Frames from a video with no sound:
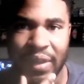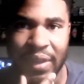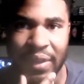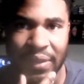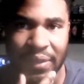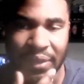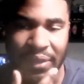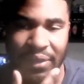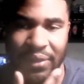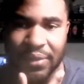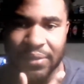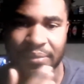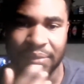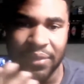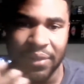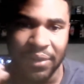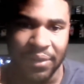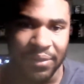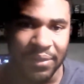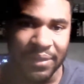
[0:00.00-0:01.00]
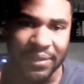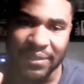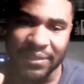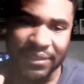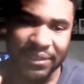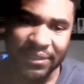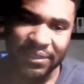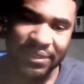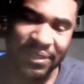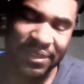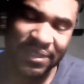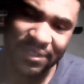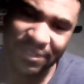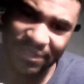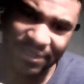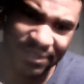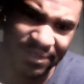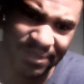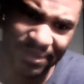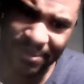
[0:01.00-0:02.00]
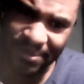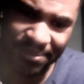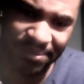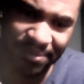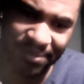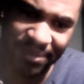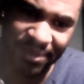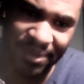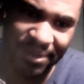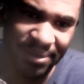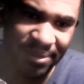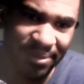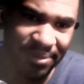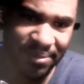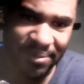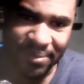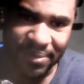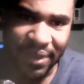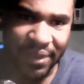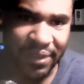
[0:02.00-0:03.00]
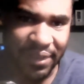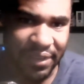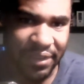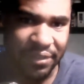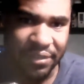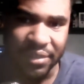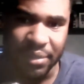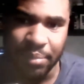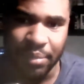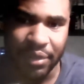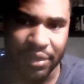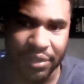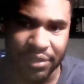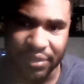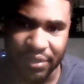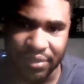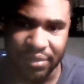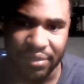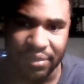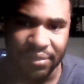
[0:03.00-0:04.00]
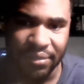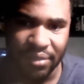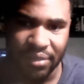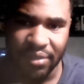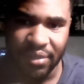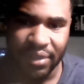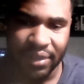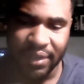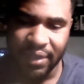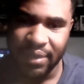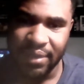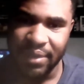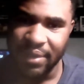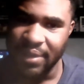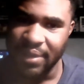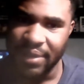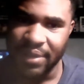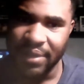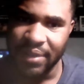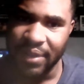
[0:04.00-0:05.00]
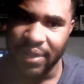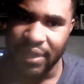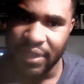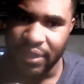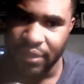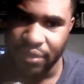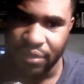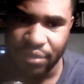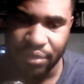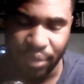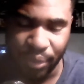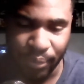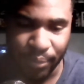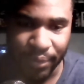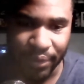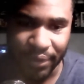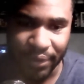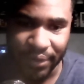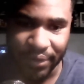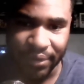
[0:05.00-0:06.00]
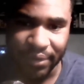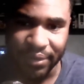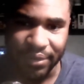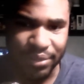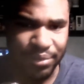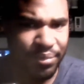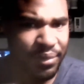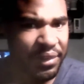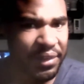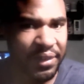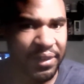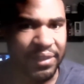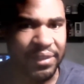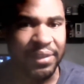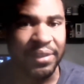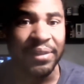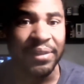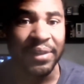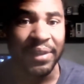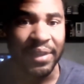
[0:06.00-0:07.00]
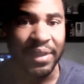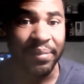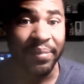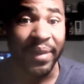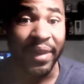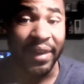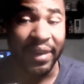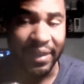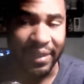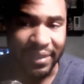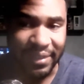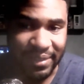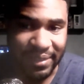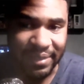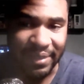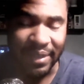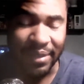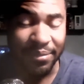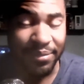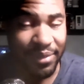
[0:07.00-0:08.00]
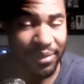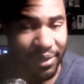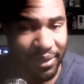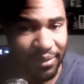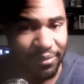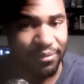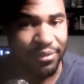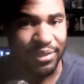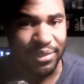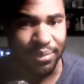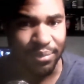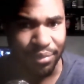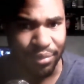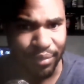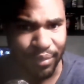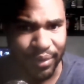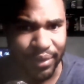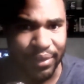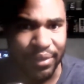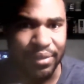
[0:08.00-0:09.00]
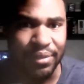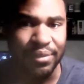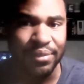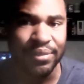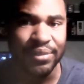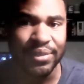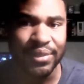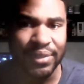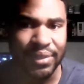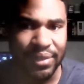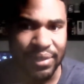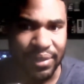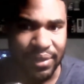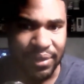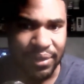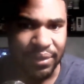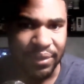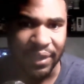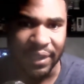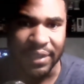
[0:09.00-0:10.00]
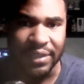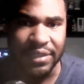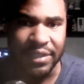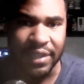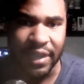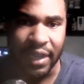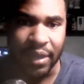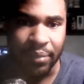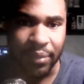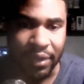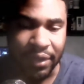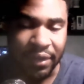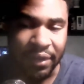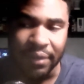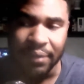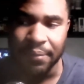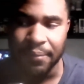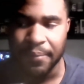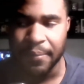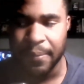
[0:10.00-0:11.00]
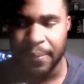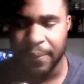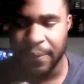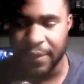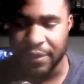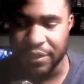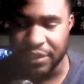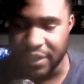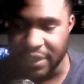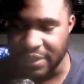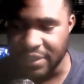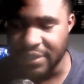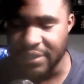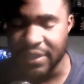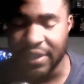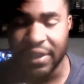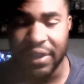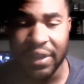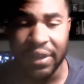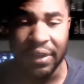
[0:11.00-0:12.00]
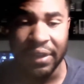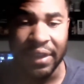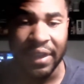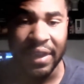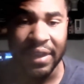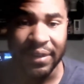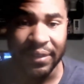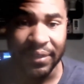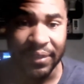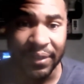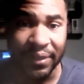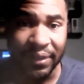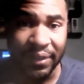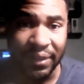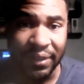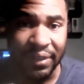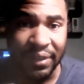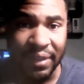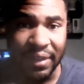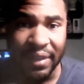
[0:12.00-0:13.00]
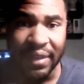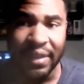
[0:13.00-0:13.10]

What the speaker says: And it's just a guilty pleasure thriller. There's really nothing unique about it except, for some thrills, the excitement, the chases on kind of thing.